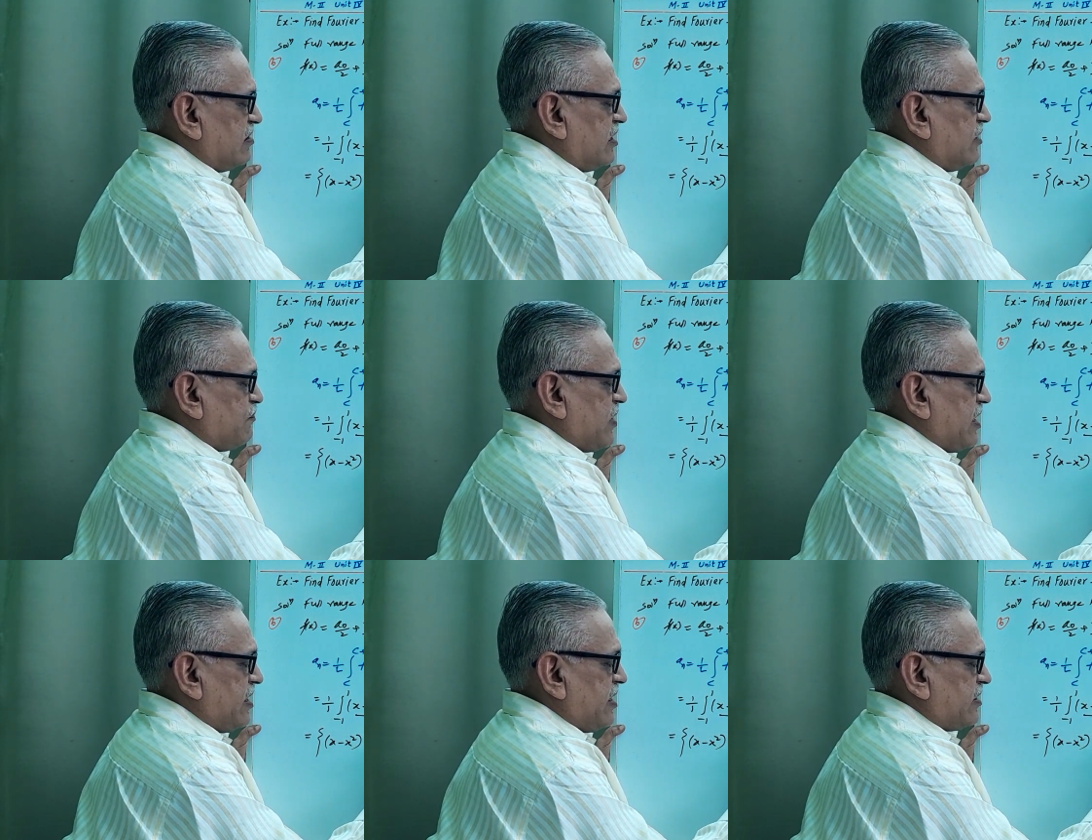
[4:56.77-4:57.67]
n
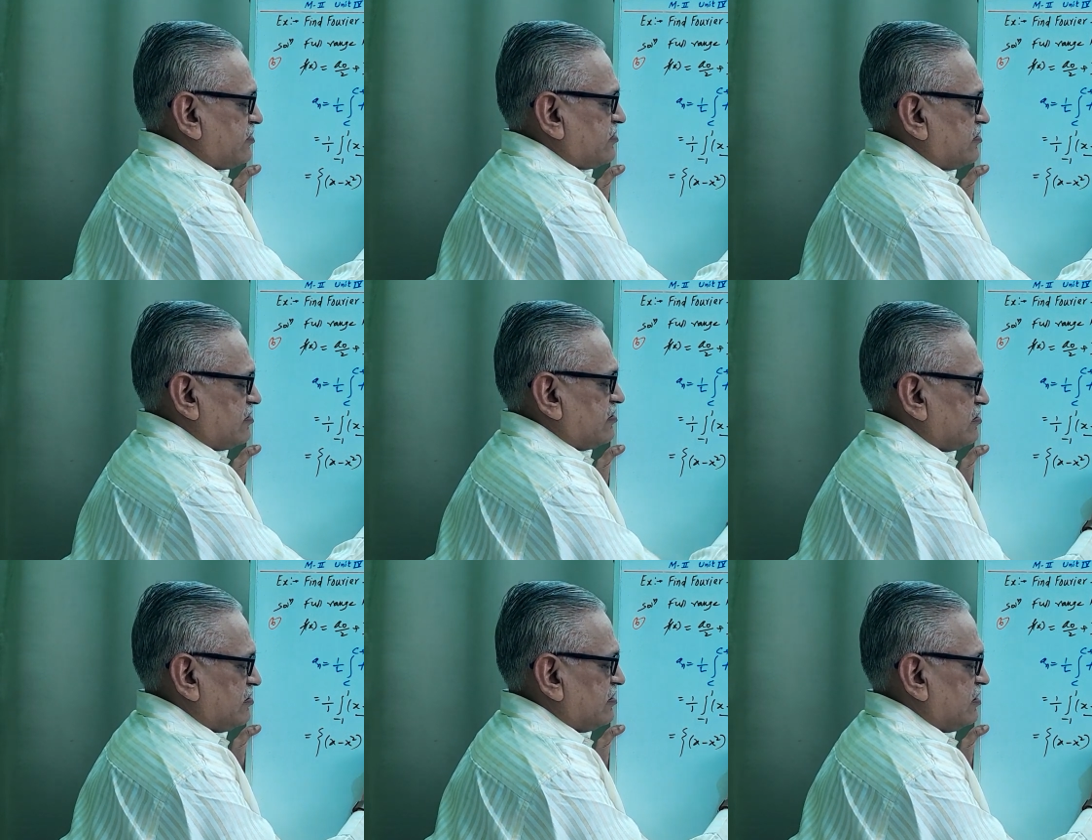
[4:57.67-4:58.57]
pi x
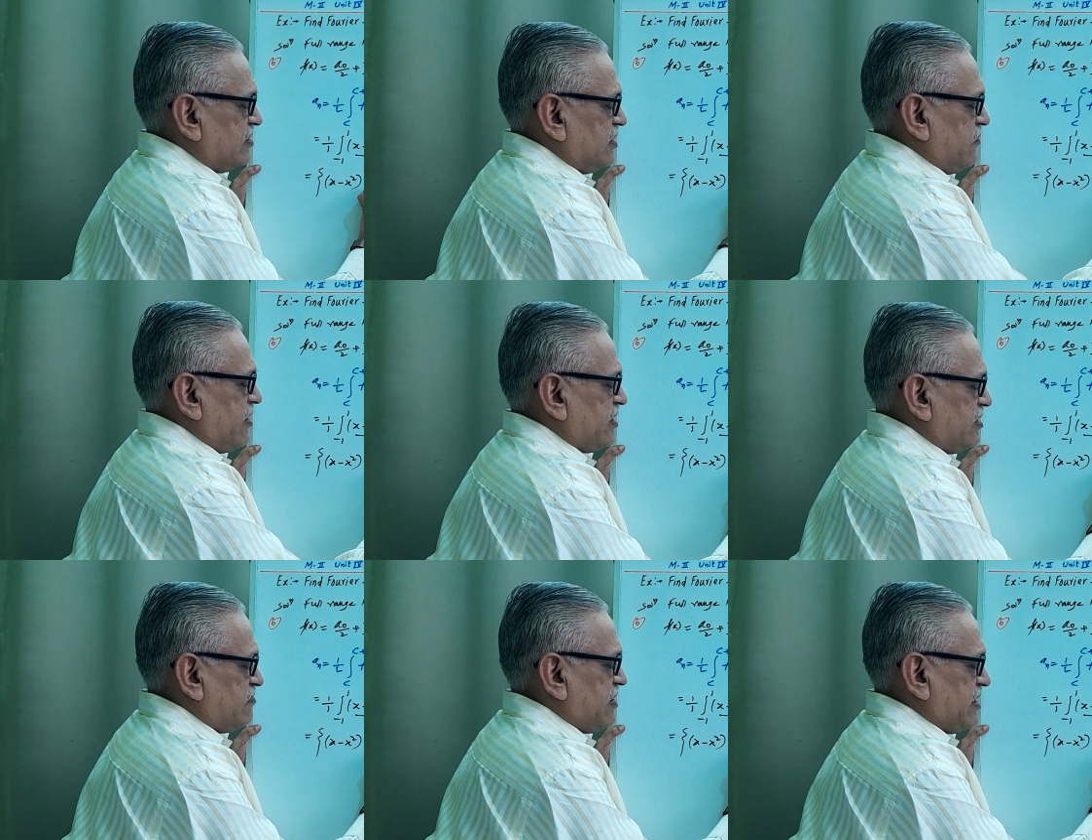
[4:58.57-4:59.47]

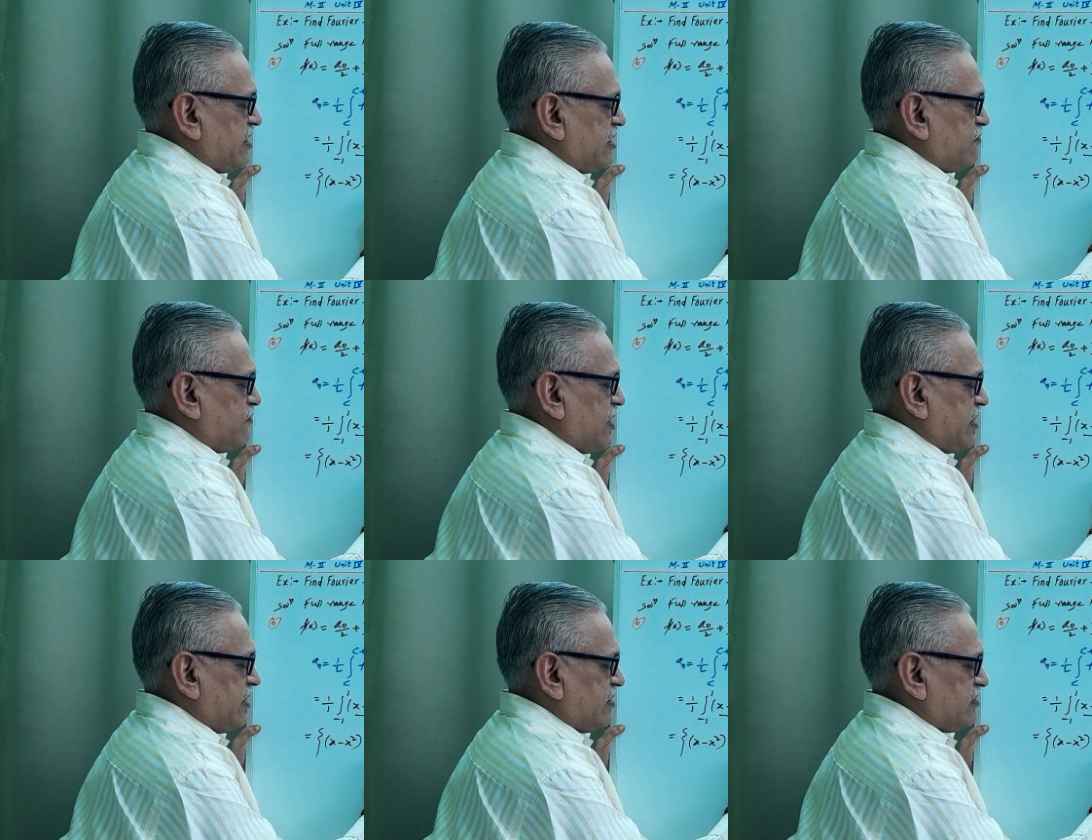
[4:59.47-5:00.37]
divided by n
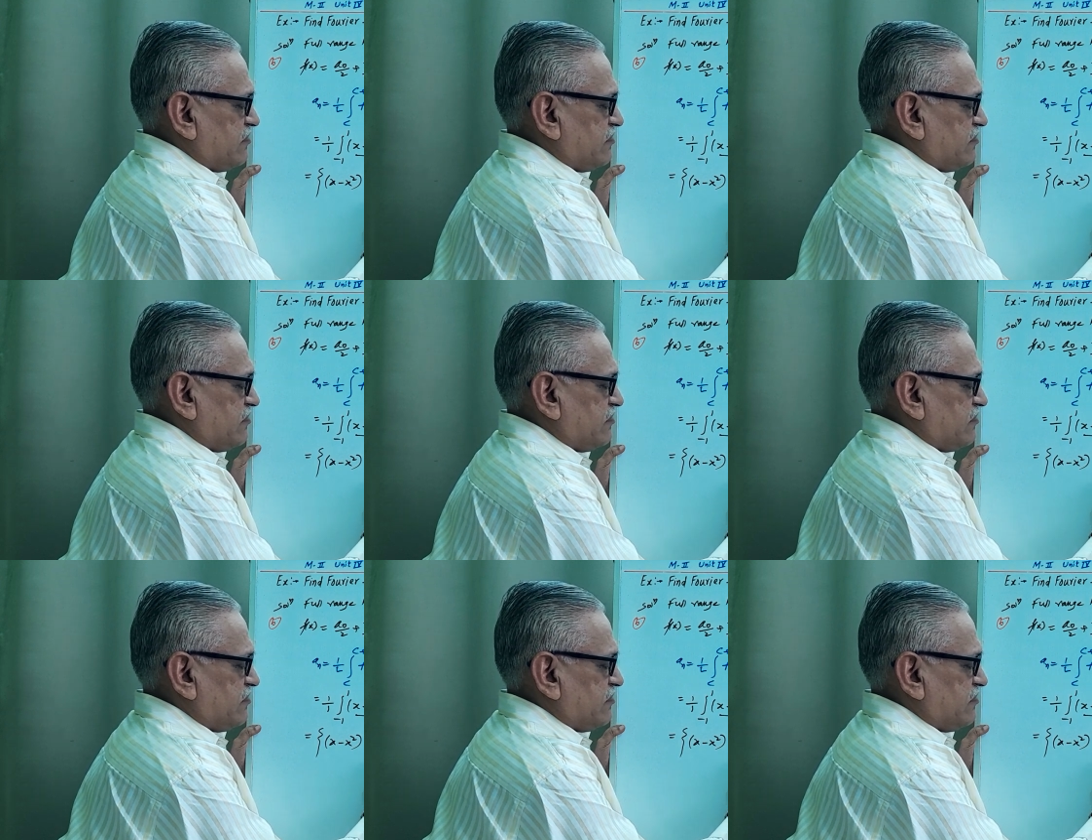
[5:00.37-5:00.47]
pi,